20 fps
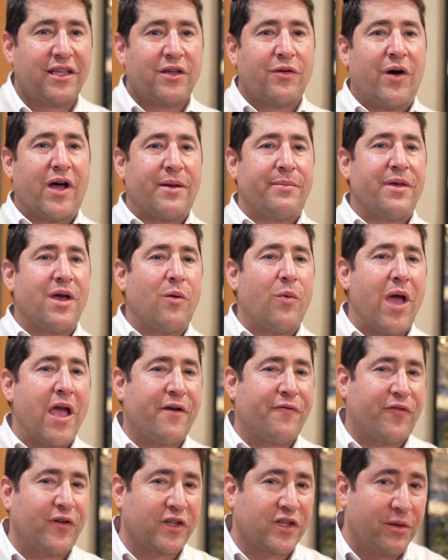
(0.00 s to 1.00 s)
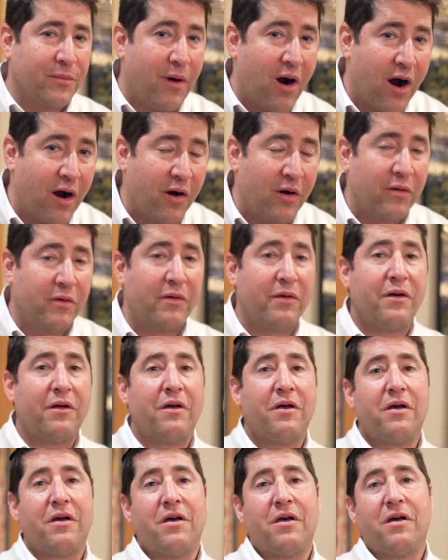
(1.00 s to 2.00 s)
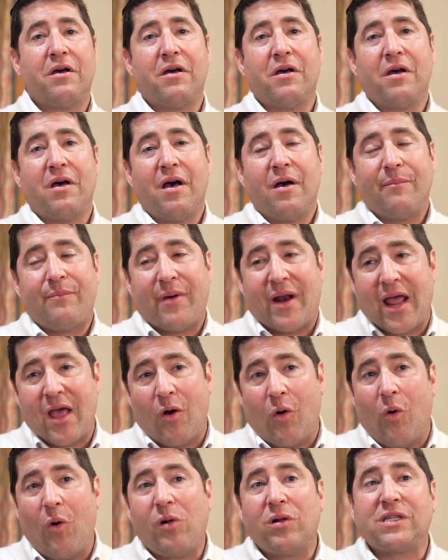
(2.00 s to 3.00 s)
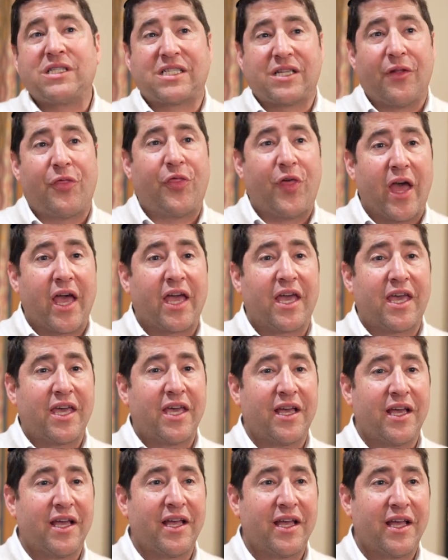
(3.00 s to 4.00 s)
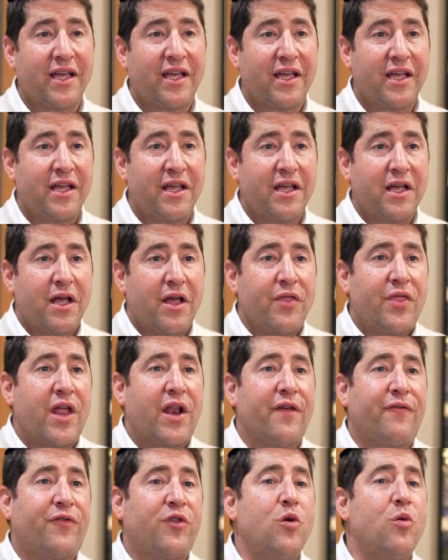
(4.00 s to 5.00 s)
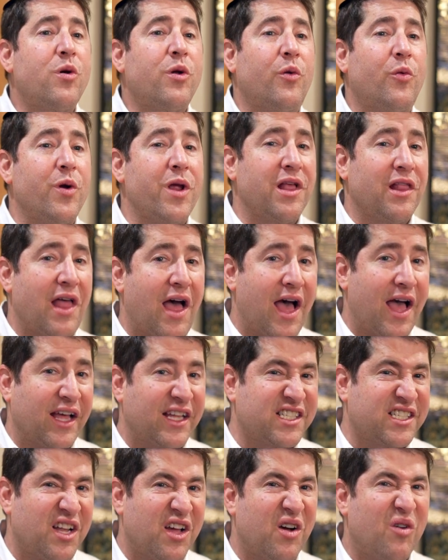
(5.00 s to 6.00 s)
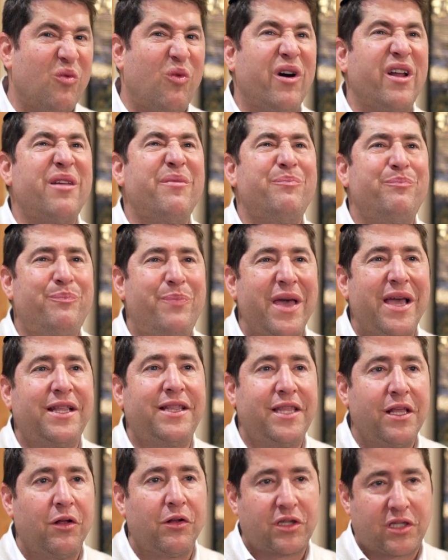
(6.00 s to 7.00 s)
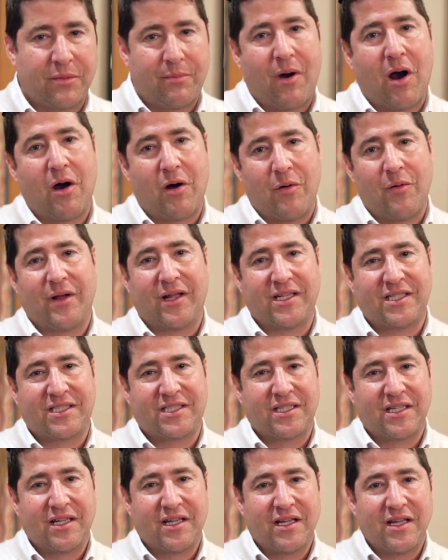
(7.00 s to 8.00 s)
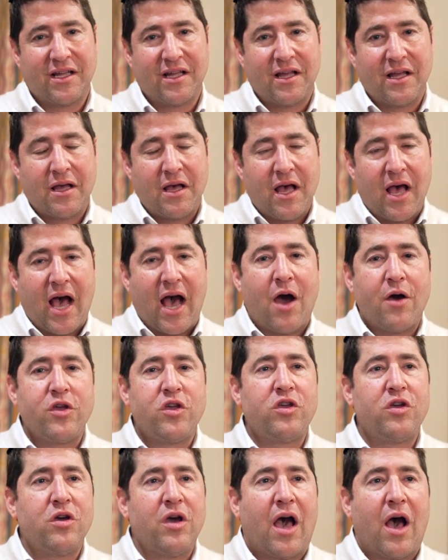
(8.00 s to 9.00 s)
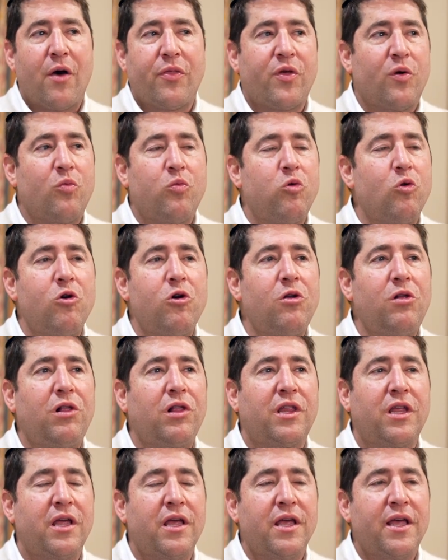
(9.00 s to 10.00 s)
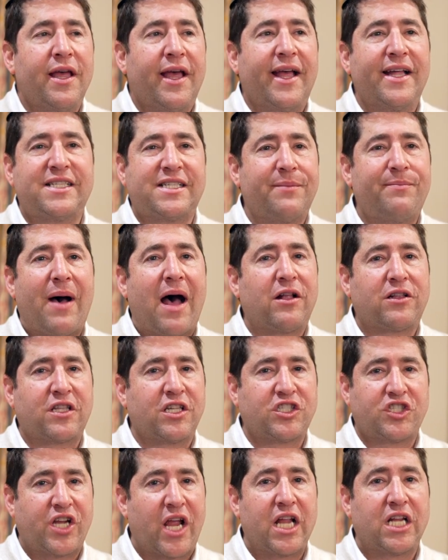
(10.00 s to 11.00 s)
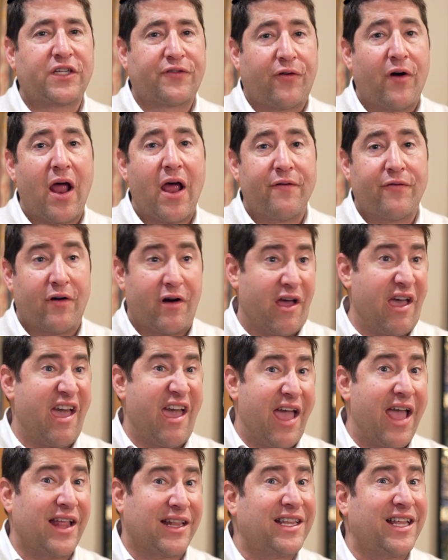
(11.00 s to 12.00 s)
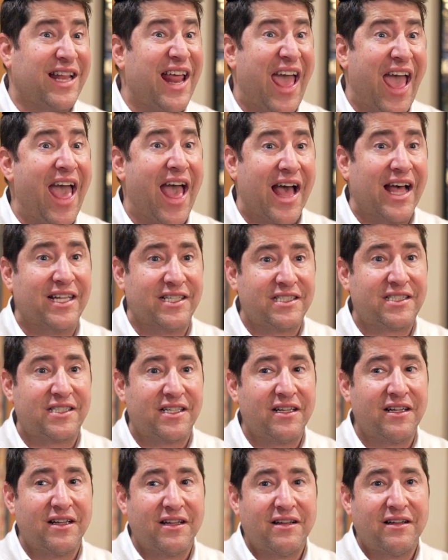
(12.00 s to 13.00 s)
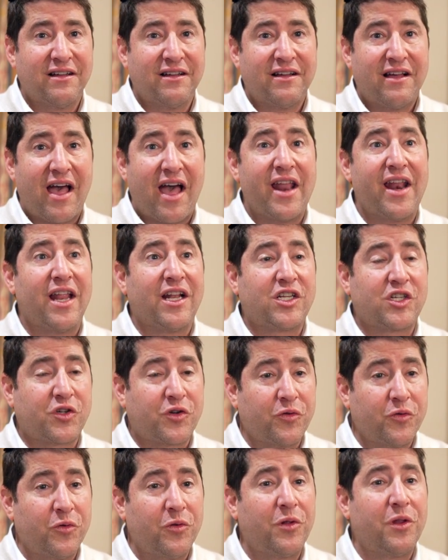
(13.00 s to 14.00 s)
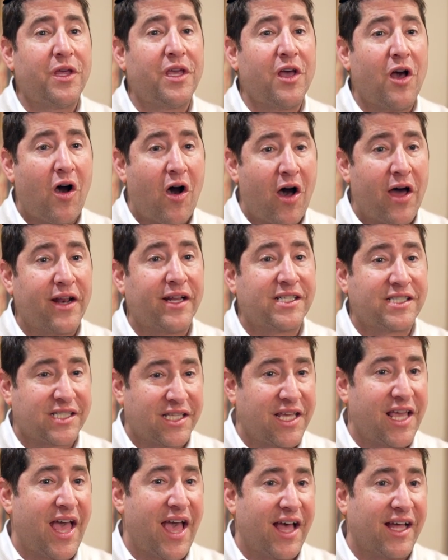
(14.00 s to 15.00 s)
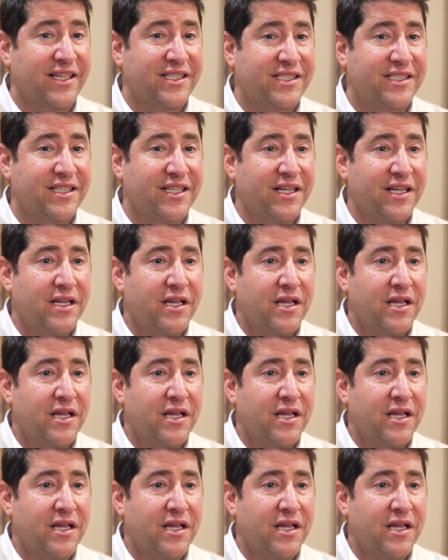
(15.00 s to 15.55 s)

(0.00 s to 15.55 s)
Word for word: You want to be awake for tomorrow. But I also think that if you would realize what a big deal tomorrow is, how the world is about to change forever, and it has, and it truly, honestly has.